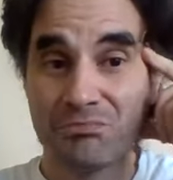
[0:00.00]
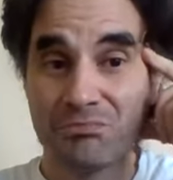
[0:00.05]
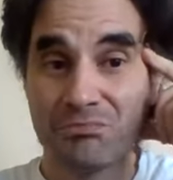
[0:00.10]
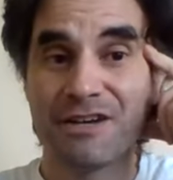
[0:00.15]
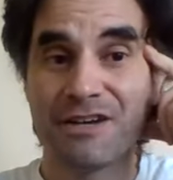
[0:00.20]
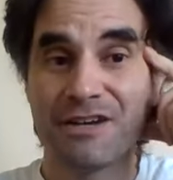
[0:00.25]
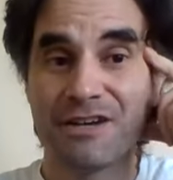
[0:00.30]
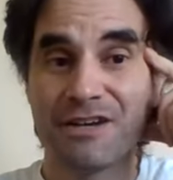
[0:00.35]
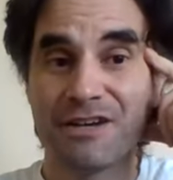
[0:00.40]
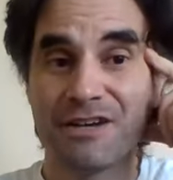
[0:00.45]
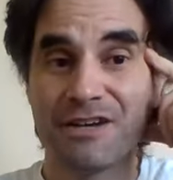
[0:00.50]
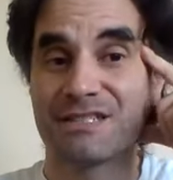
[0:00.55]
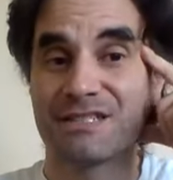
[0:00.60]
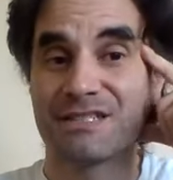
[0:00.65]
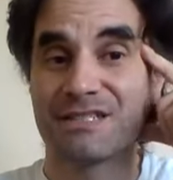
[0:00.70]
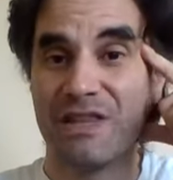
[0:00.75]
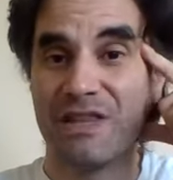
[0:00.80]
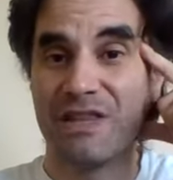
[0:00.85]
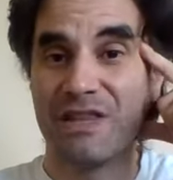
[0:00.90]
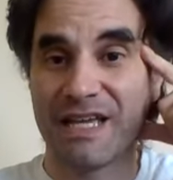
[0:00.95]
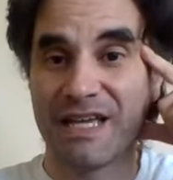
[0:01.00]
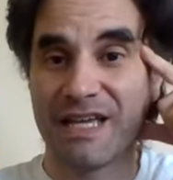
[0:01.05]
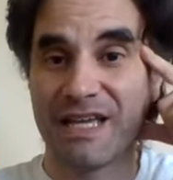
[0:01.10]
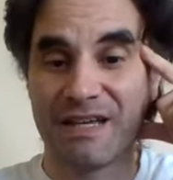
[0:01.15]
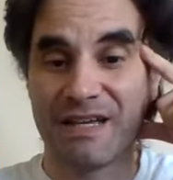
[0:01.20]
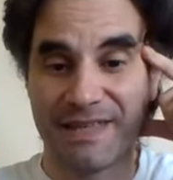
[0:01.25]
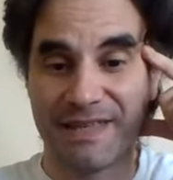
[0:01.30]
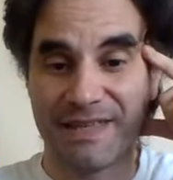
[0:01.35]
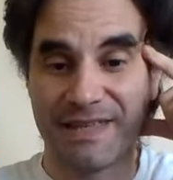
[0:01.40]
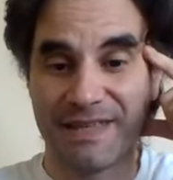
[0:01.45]
And in fact, one thing
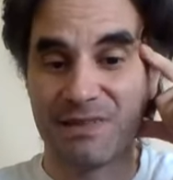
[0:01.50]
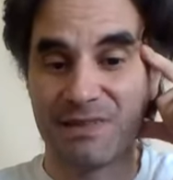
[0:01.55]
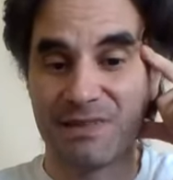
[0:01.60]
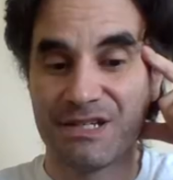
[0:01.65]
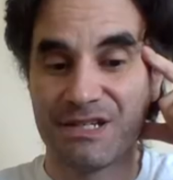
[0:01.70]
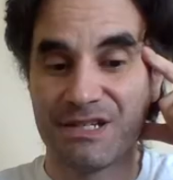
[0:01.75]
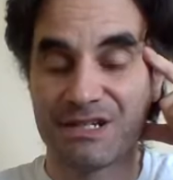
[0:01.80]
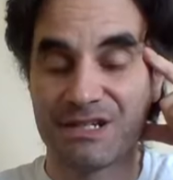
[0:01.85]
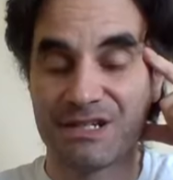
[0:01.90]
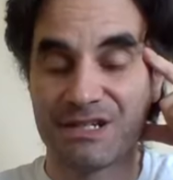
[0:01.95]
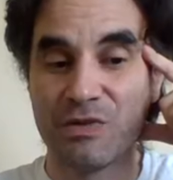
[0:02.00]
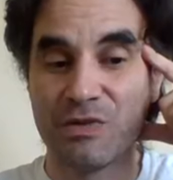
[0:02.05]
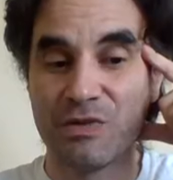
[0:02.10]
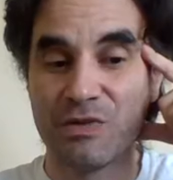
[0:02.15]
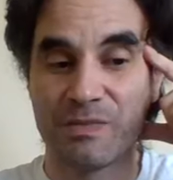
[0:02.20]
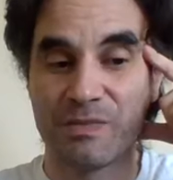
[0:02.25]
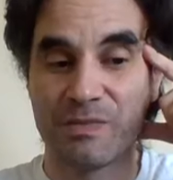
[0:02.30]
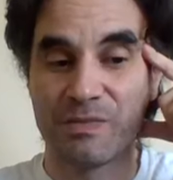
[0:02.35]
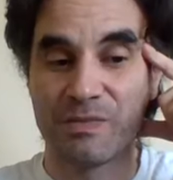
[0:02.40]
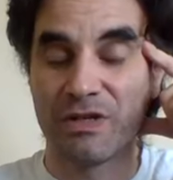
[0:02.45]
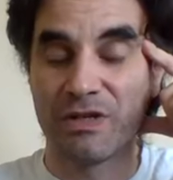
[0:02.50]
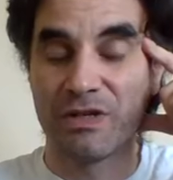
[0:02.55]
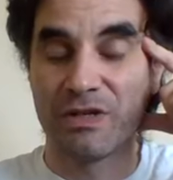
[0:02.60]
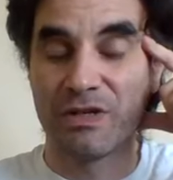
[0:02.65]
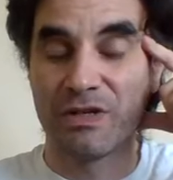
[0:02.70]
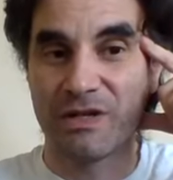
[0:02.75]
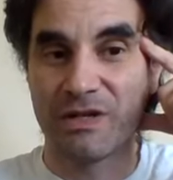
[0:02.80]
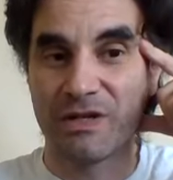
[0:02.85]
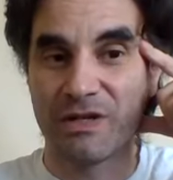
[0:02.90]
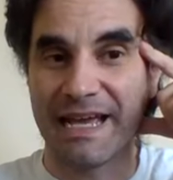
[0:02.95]
about the abolitionist movement,
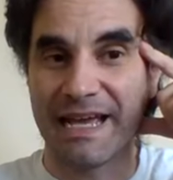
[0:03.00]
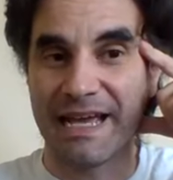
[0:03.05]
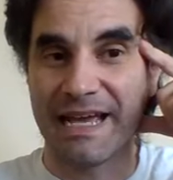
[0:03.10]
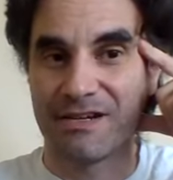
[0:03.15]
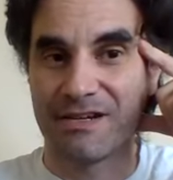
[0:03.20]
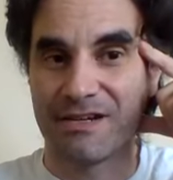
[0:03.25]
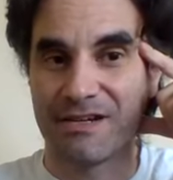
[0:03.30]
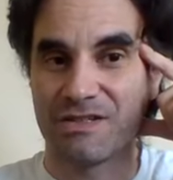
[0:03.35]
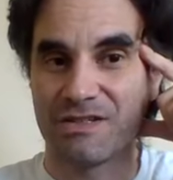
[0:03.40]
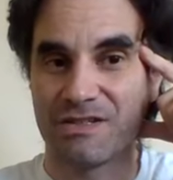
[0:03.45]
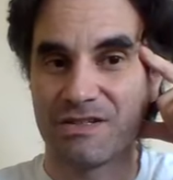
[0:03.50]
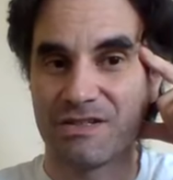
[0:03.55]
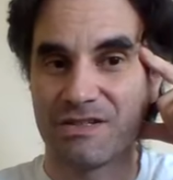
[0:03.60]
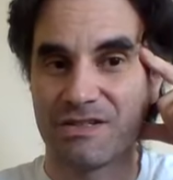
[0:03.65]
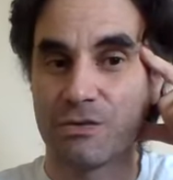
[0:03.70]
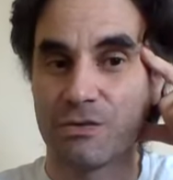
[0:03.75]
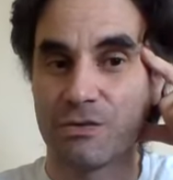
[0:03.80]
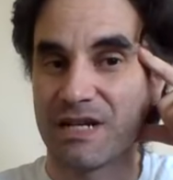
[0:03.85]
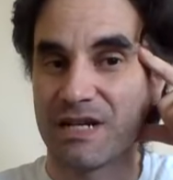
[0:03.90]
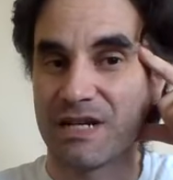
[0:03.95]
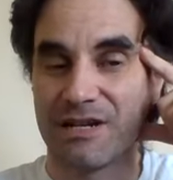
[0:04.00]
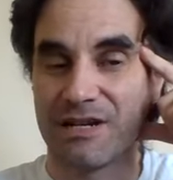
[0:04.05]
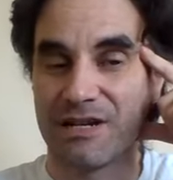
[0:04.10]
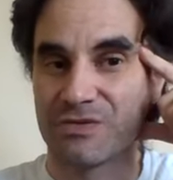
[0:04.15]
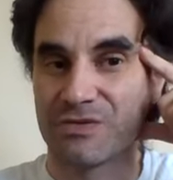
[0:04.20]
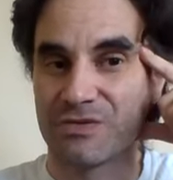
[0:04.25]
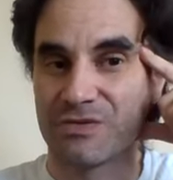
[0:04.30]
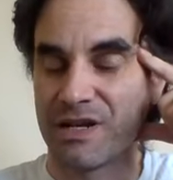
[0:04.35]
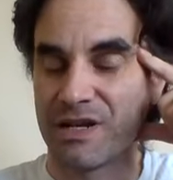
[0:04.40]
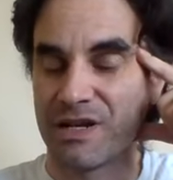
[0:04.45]
William Lloyd Garrison, who kind of
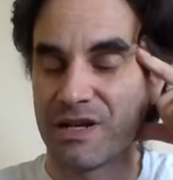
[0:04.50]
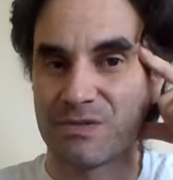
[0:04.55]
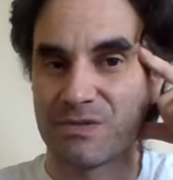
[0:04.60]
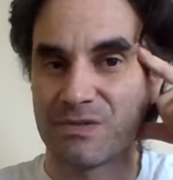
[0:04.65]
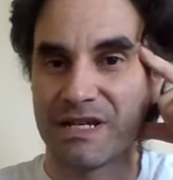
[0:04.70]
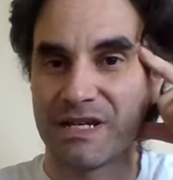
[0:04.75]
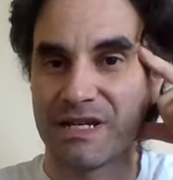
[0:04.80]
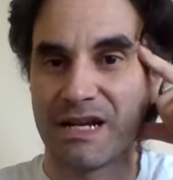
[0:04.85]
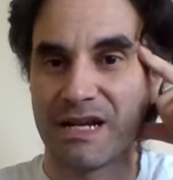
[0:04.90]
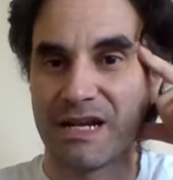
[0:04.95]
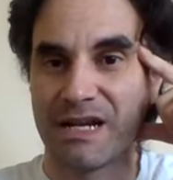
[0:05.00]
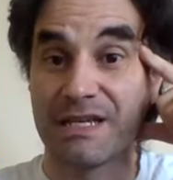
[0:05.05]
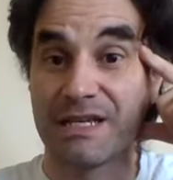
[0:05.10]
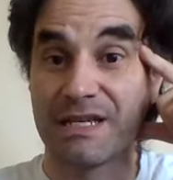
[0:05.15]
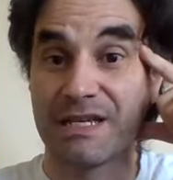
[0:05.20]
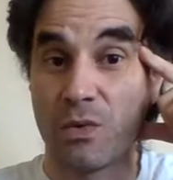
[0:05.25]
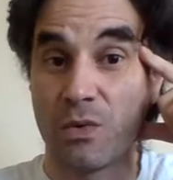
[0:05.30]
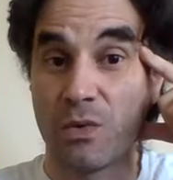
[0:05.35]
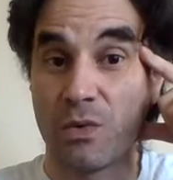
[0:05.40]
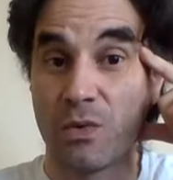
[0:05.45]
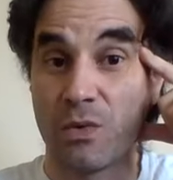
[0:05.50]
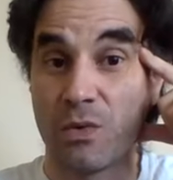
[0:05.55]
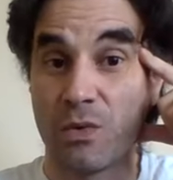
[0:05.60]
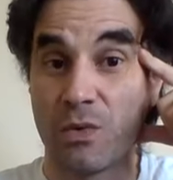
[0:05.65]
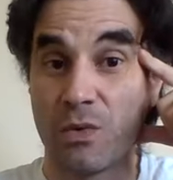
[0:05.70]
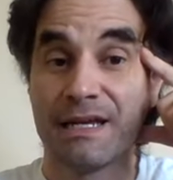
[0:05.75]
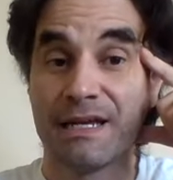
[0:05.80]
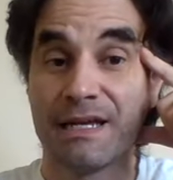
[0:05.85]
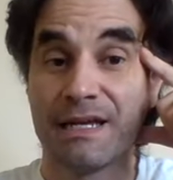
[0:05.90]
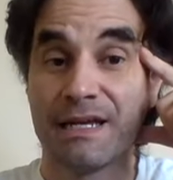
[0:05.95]
is one of the spearhead, he's white.